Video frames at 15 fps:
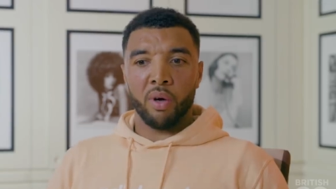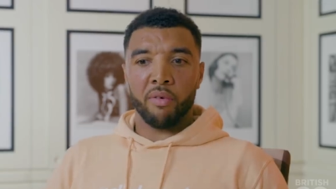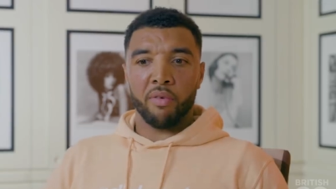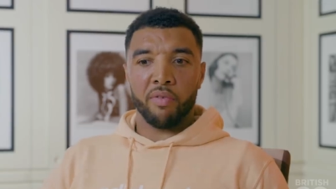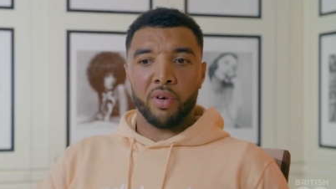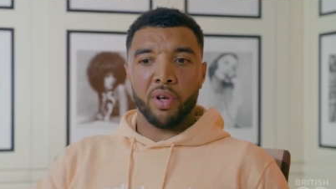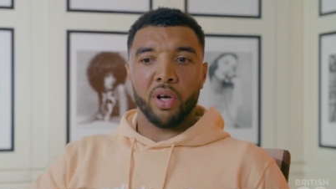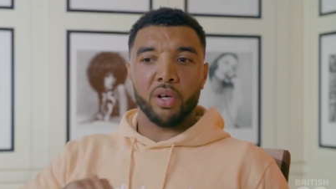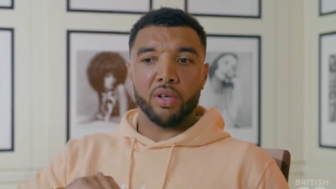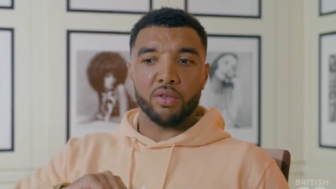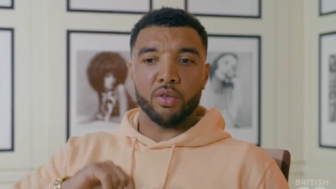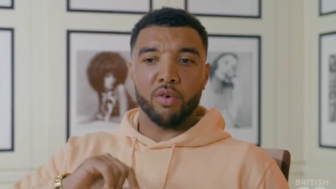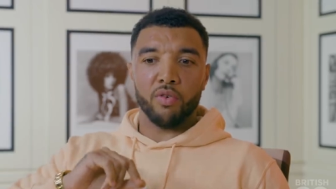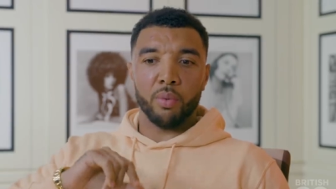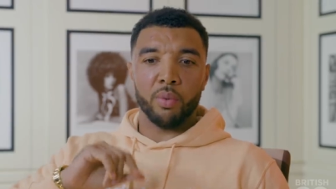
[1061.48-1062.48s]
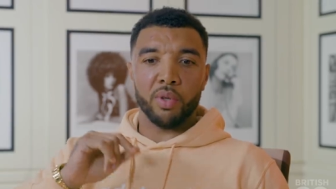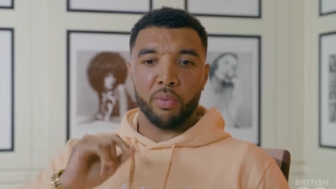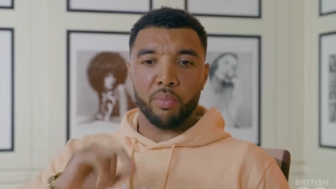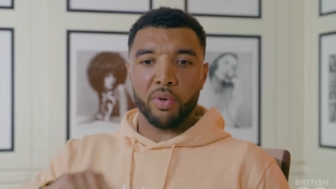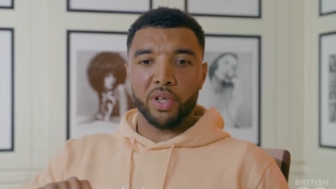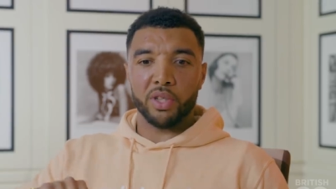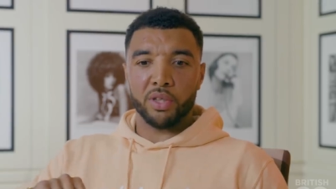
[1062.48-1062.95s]
ever feel like I suffer with
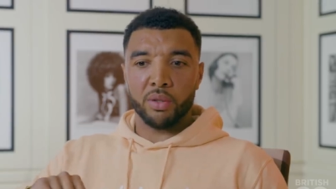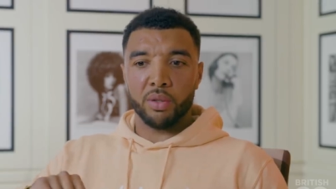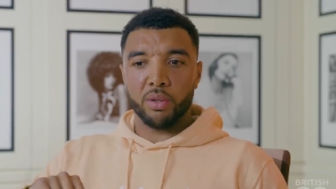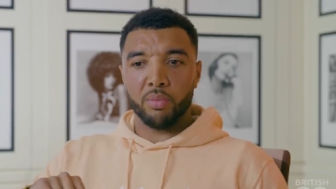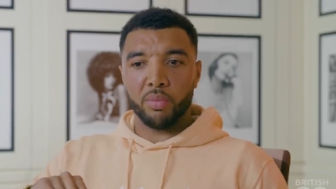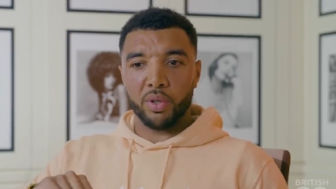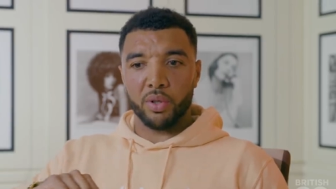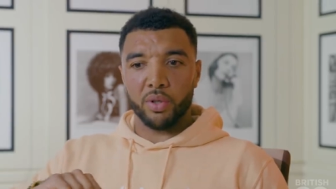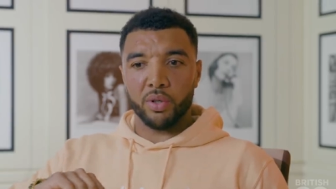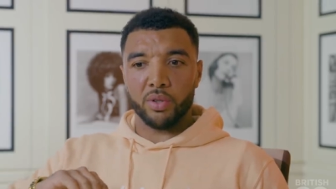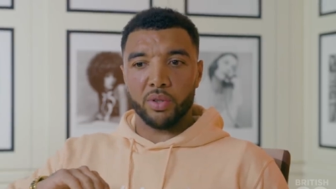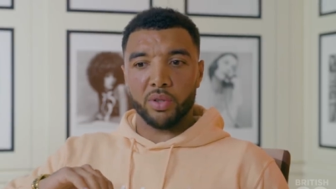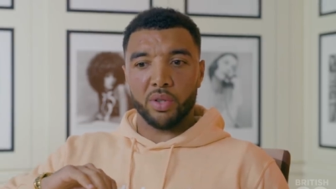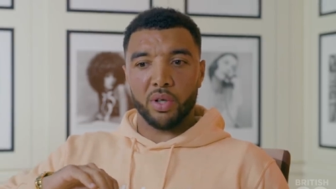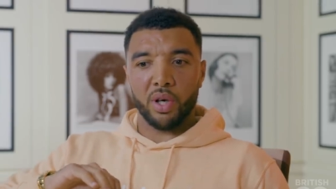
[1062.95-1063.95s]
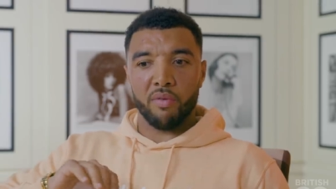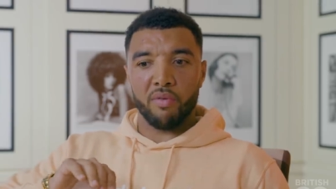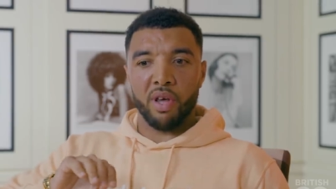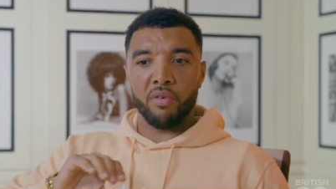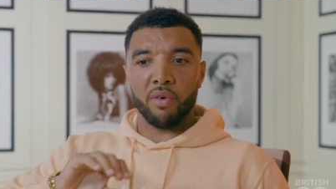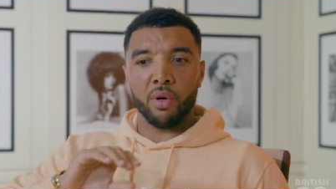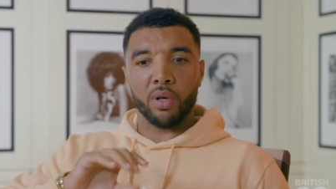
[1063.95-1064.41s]
depression because I've
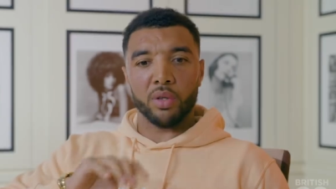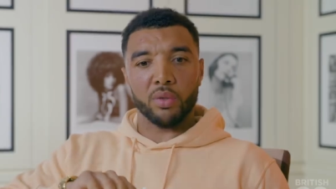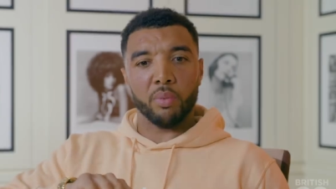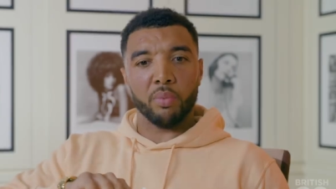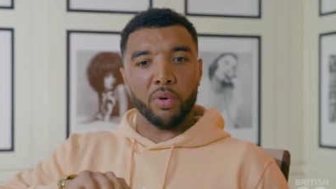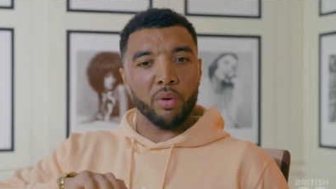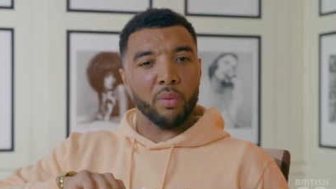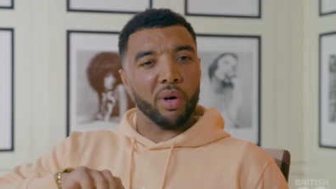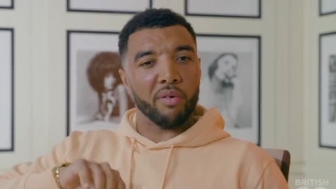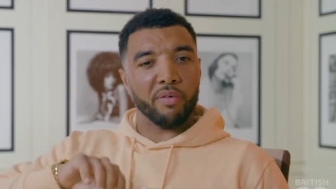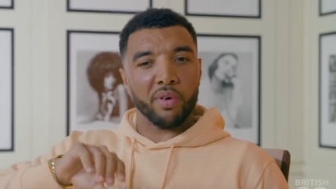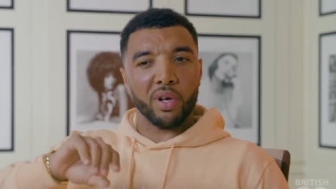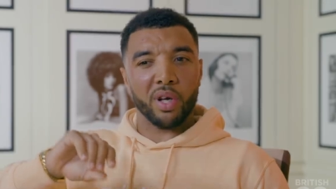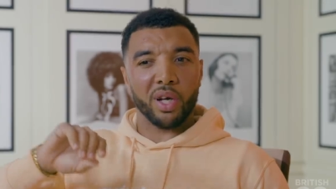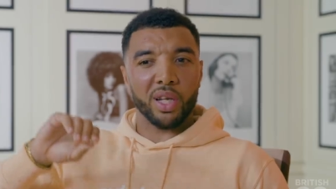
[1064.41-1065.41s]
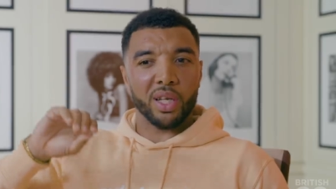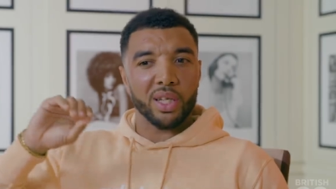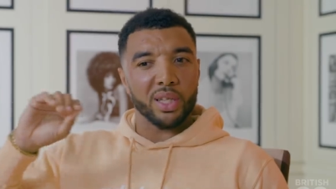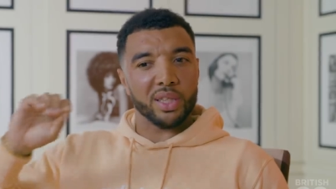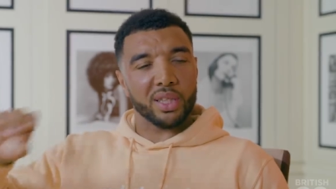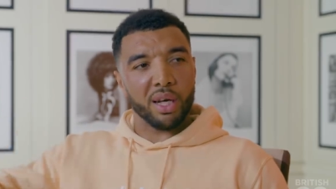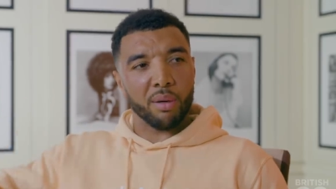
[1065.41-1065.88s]
never got to a point where I feel like I
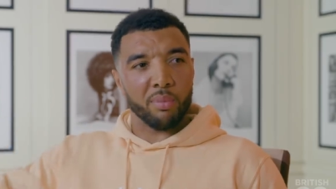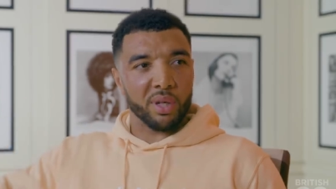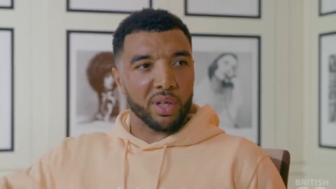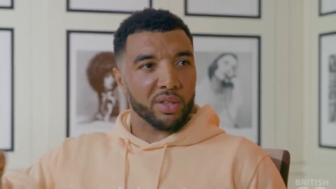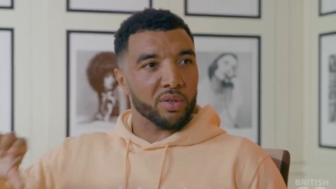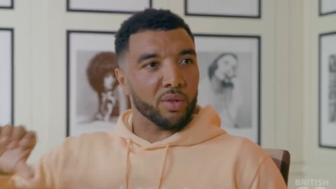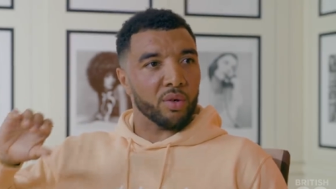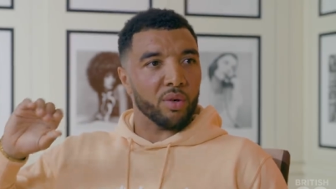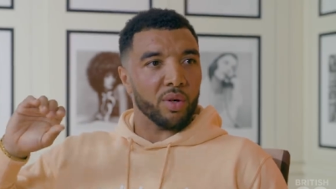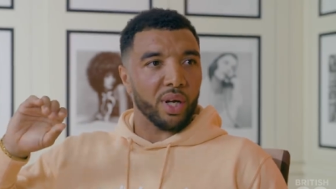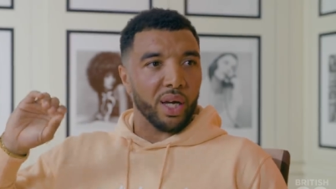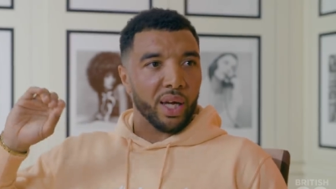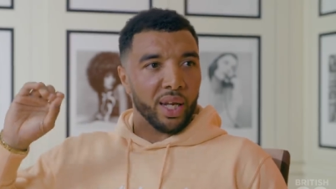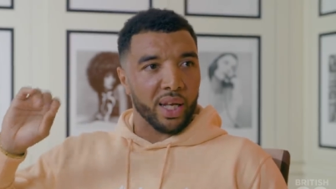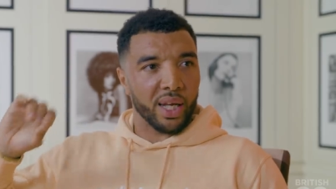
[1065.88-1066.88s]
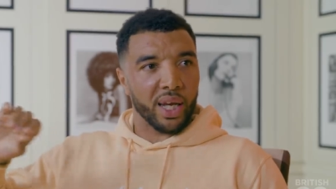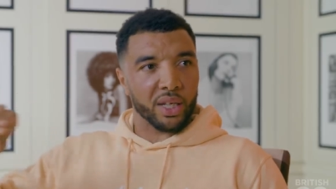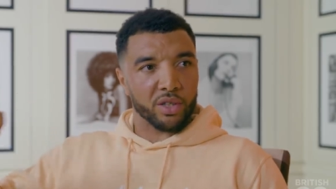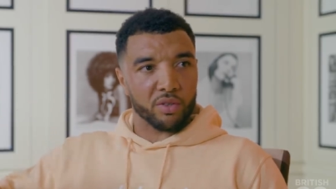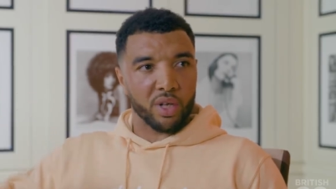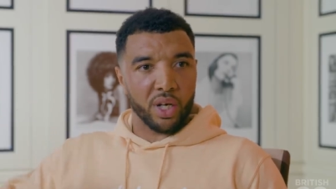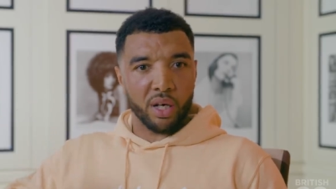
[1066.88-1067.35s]
needed tablets or any
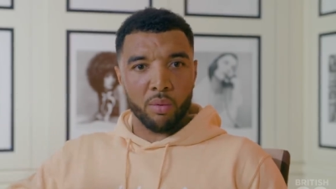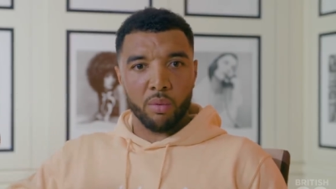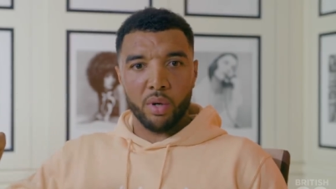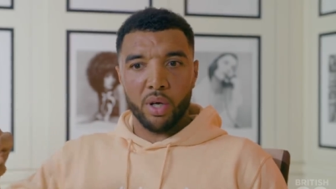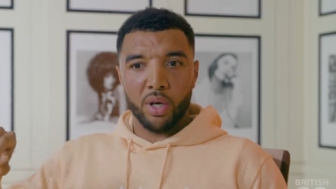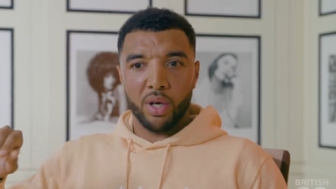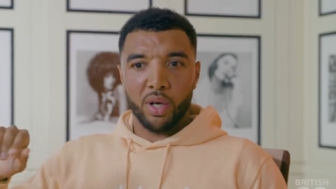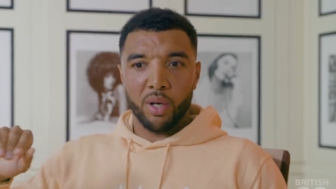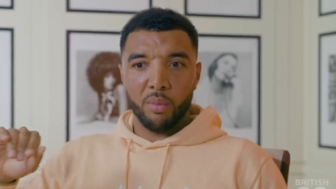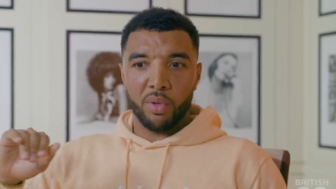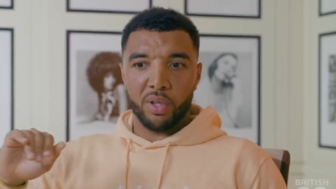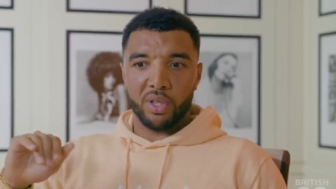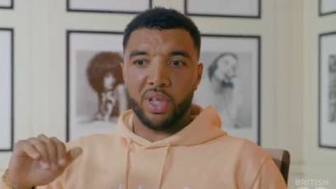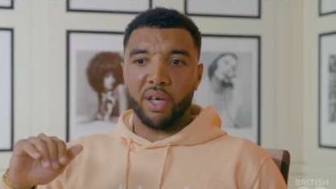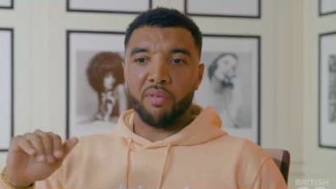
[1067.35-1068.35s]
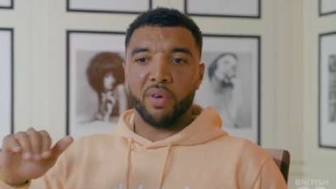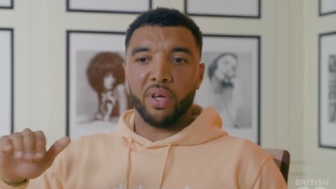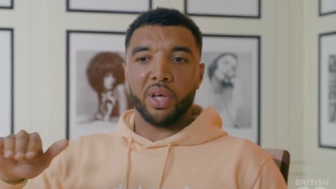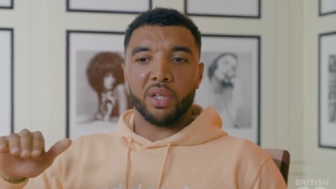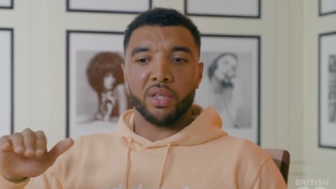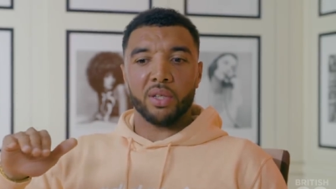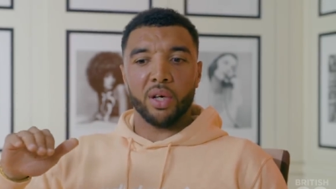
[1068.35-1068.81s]
extra help. But there's
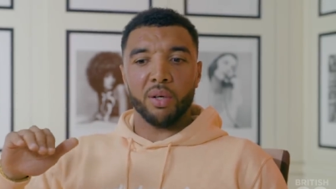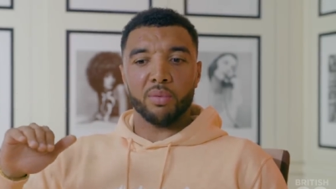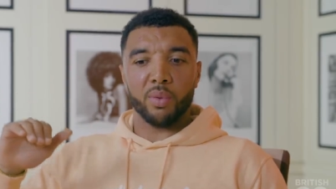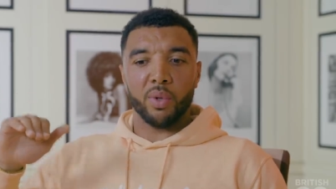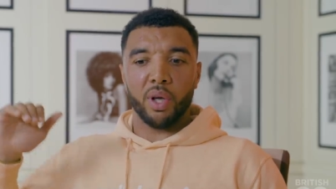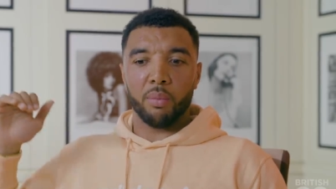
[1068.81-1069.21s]
definitely times when